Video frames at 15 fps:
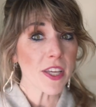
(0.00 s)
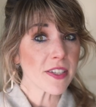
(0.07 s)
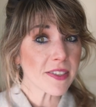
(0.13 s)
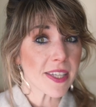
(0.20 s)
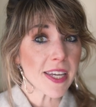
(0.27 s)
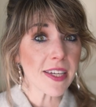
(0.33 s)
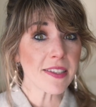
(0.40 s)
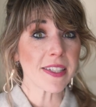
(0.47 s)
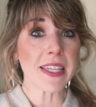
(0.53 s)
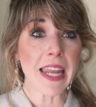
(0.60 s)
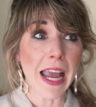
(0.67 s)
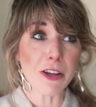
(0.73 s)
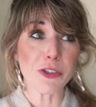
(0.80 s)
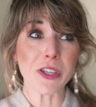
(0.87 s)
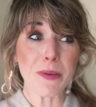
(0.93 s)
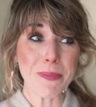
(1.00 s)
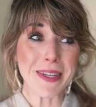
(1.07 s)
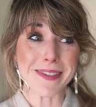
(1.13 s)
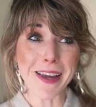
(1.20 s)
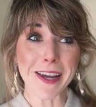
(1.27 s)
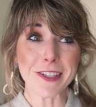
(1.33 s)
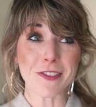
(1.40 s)
these things can actually be
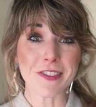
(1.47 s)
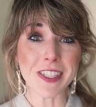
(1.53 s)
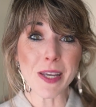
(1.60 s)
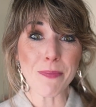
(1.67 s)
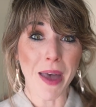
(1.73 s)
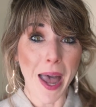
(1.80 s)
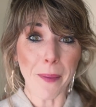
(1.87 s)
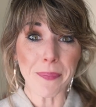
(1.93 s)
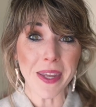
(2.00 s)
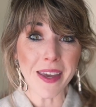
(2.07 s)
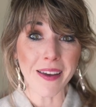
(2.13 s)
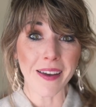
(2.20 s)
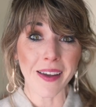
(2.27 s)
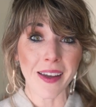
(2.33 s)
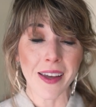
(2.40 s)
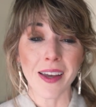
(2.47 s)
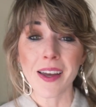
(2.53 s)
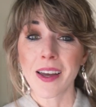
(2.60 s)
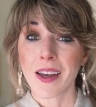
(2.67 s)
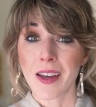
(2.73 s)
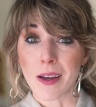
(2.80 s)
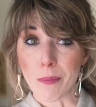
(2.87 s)
signs of sleep apnea,
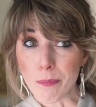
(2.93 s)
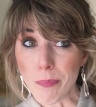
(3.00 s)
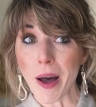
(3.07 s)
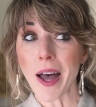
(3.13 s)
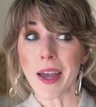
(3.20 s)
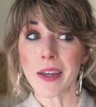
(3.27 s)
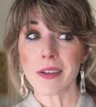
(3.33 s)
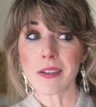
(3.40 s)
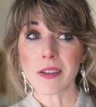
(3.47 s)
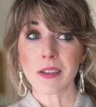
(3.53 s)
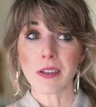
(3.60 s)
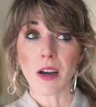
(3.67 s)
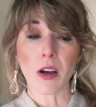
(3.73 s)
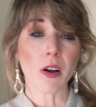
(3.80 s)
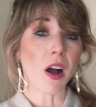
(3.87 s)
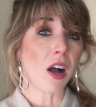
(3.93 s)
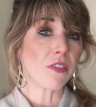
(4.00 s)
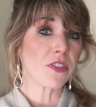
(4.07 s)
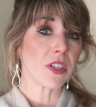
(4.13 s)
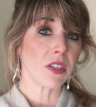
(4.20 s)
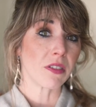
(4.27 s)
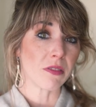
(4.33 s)
but are
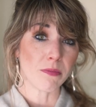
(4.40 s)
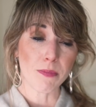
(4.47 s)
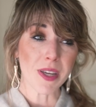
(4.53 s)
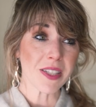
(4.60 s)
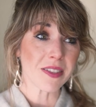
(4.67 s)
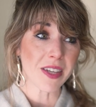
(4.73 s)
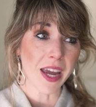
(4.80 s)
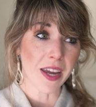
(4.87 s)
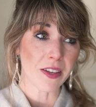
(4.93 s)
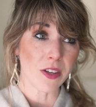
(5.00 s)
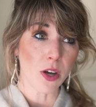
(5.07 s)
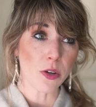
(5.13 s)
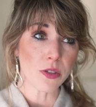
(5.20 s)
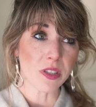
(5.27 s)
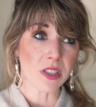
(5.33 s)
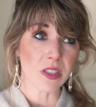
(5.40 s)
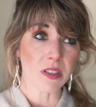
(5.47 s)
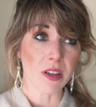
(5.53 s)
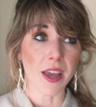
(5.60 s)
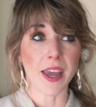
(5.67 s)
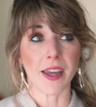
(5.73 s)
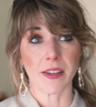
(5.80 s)
often misdiagnosed
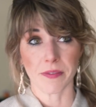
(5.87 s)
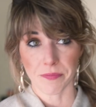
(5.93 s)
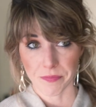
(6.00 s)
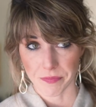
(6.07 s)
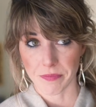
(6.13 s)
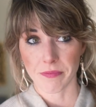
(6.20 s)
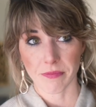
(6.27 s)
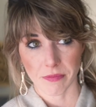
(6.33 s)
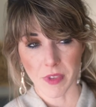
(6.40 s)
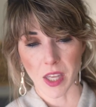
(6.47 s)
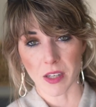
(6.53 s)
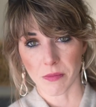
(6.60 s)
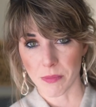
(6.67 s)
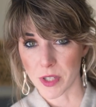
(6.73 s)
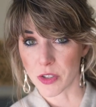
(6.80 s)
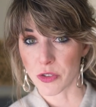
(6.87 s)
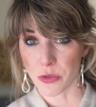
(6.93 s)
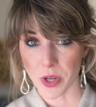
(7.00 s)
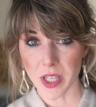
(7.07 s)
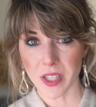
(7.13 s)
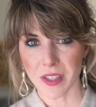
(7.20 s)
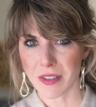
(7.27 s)
and then
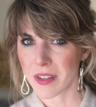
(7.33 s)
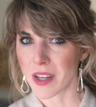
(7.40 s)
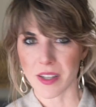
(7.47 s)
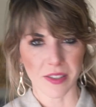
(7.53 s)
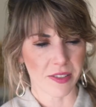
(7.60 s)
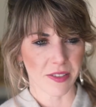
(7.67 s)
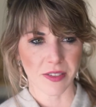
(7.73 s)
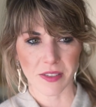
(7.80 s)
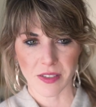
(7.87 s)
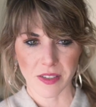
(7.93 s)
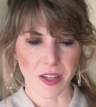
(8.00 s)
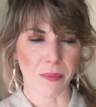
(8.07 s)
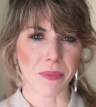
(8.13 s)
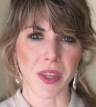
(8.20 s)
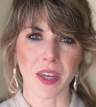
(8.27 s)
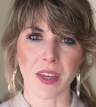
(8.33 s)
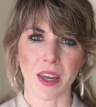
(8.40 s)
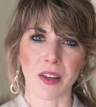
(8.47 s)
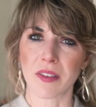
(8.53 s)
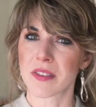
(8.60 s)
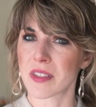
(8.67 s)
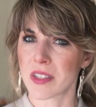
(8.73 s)
mistreated as something
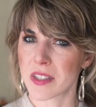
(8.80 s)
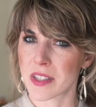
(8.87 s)
else